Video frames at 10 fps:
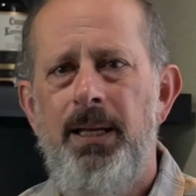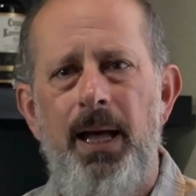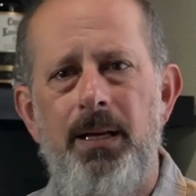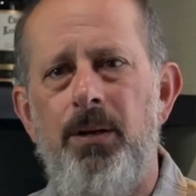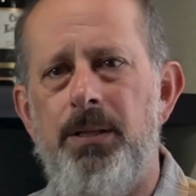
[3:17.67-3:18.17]

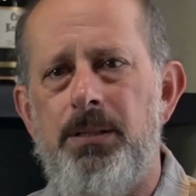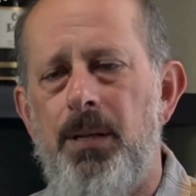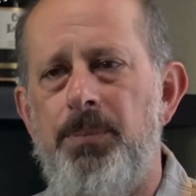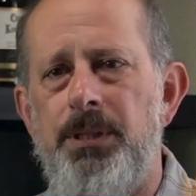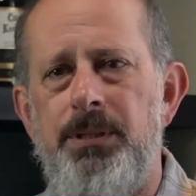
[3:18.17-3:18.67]
I know that
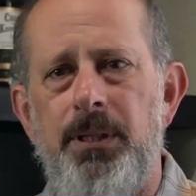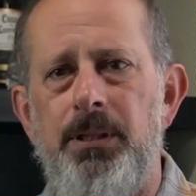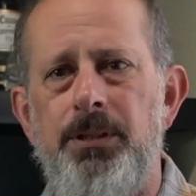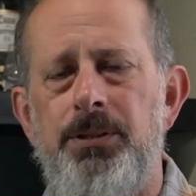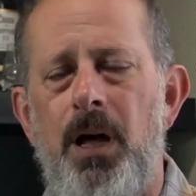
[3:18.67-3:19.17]
some
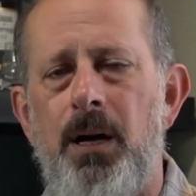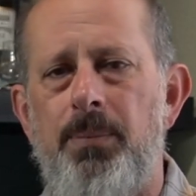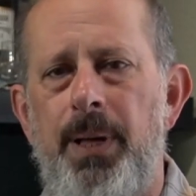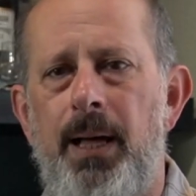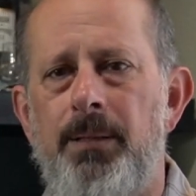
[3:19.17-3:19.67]
distillers talk
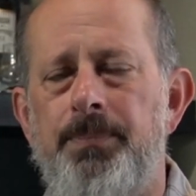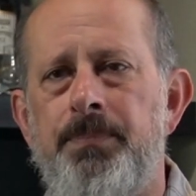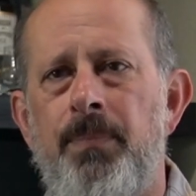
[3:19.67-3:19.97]
about